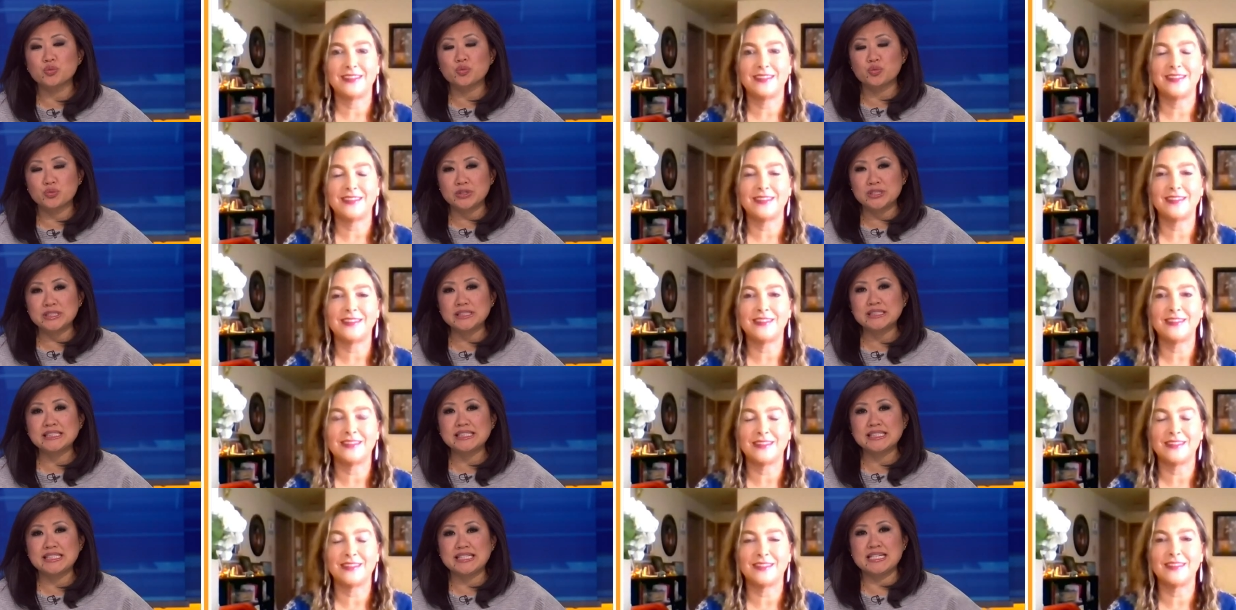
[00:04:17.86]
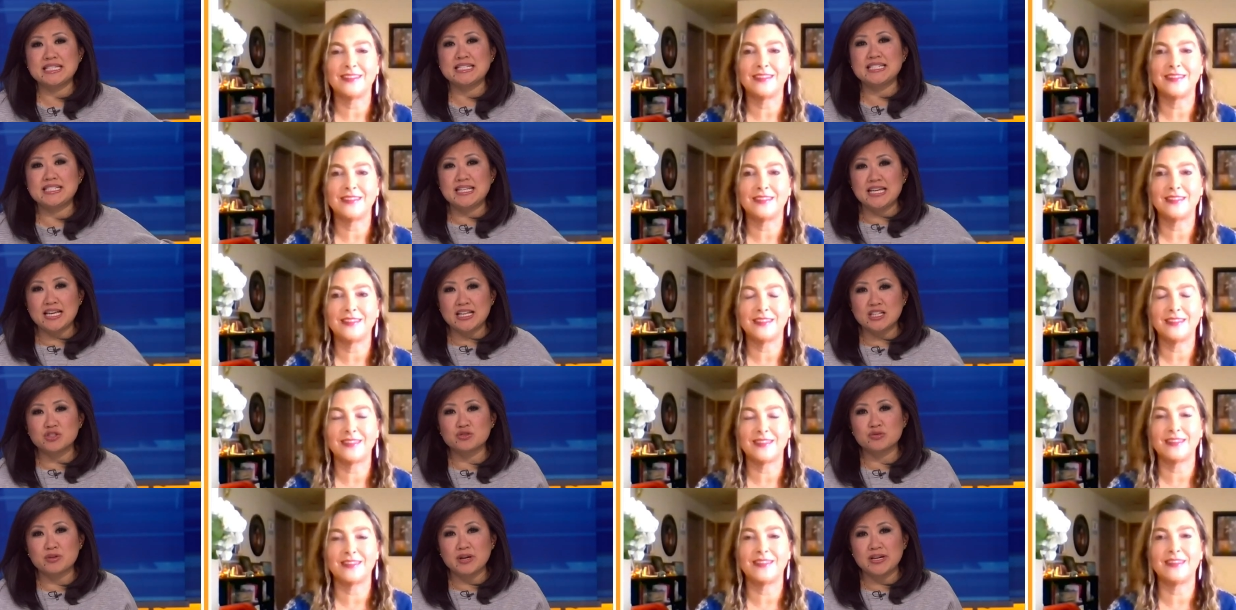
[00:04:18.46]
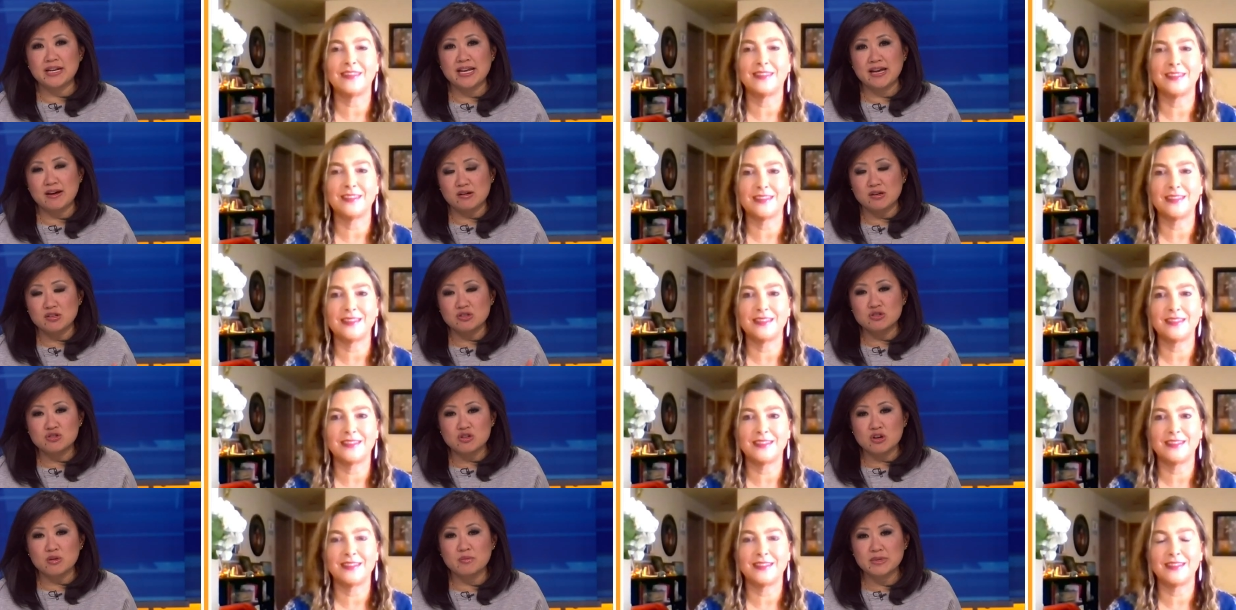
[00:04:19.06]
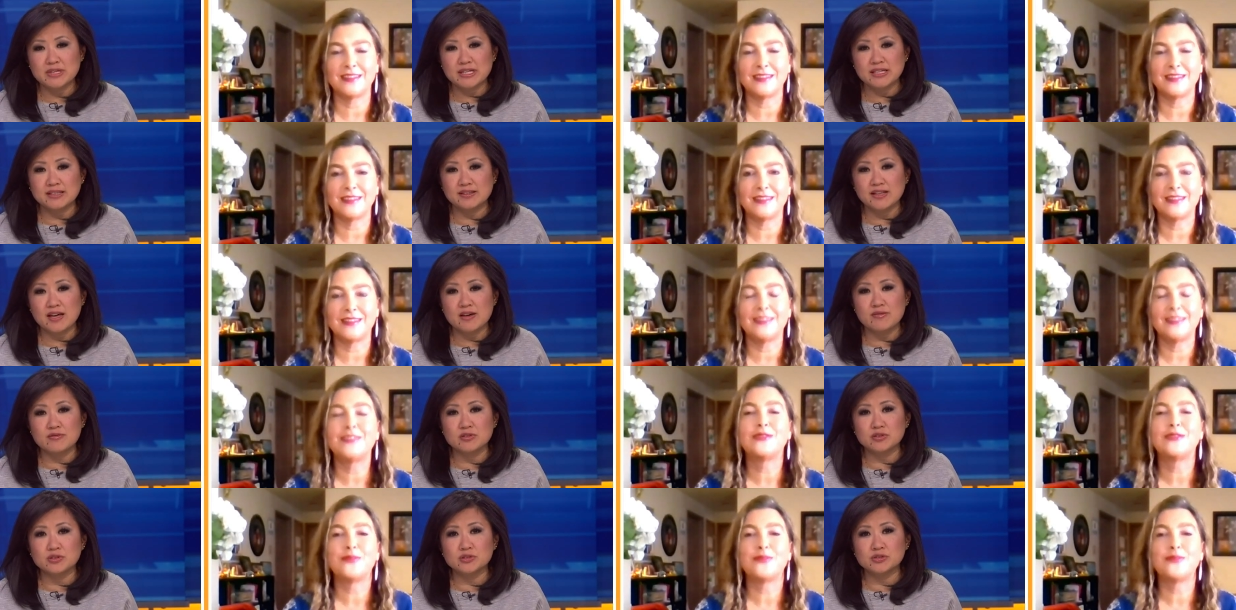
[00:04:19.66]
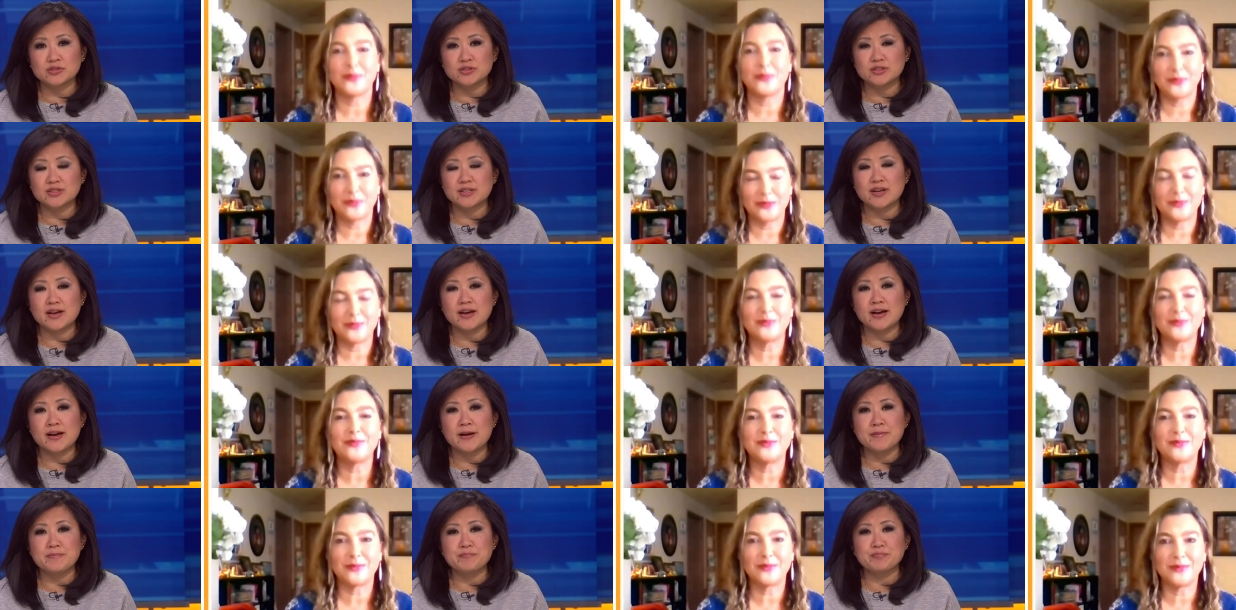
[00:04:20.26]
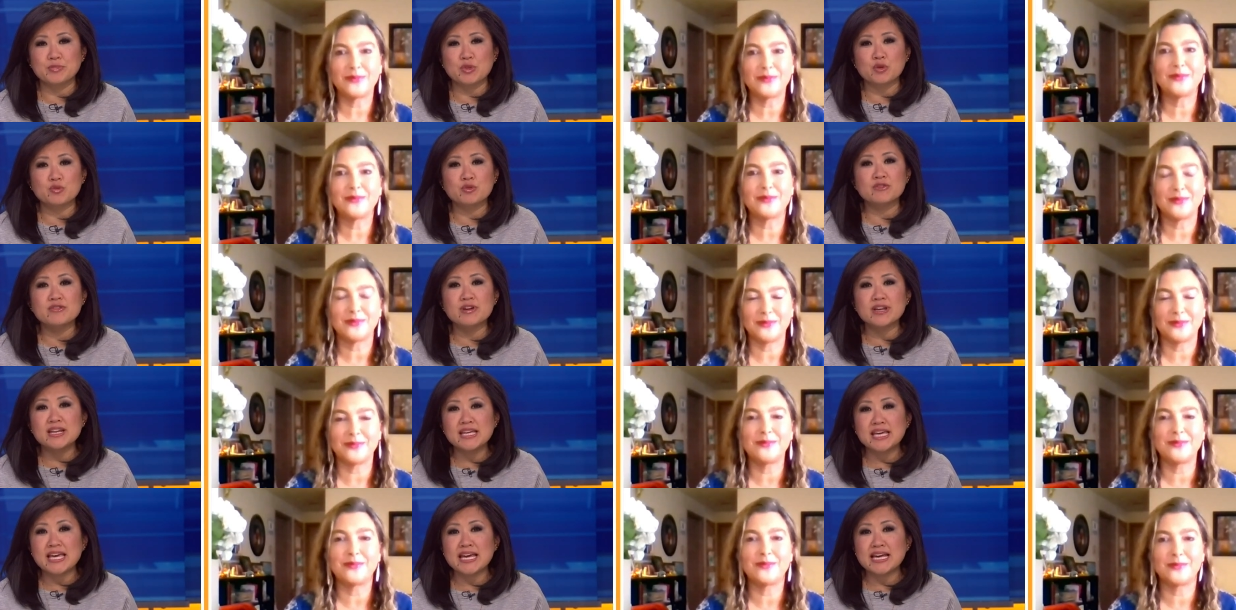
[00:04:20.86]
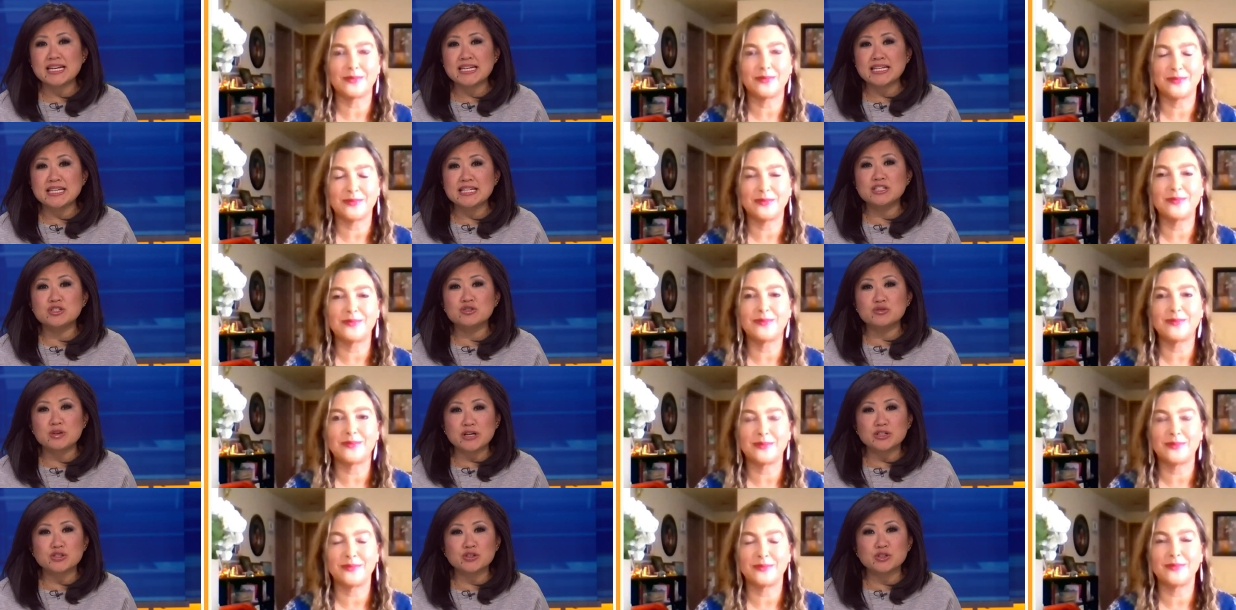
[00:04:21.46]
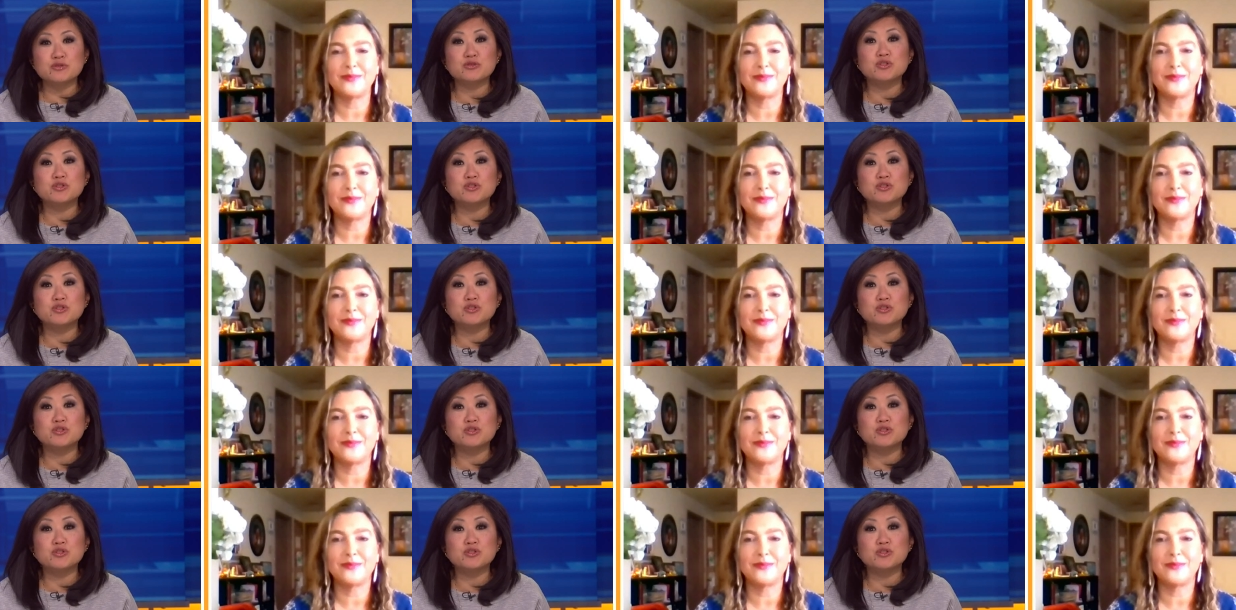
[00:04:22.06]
Speaker 1: really intense right now on so many levels. Um, Ravenna Candy, Director of